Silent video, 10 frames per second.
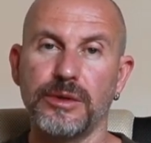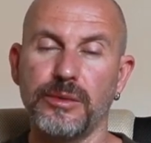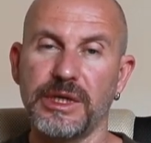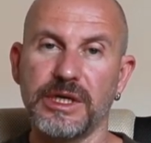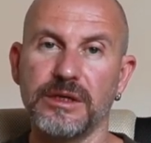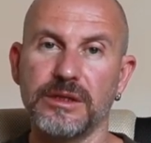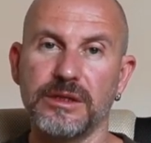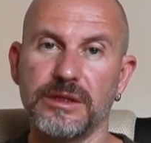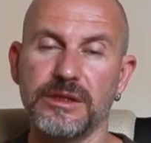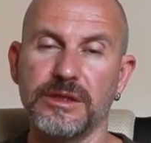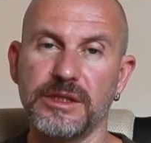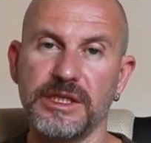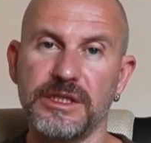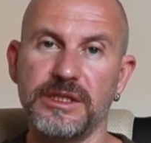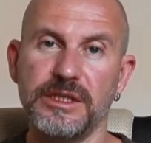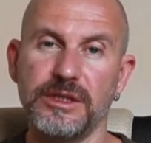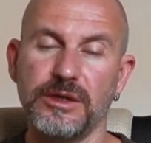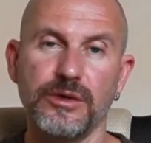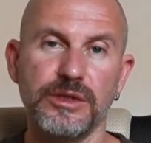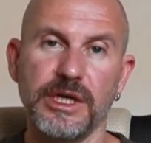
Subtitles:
wiggle the lid, you know, it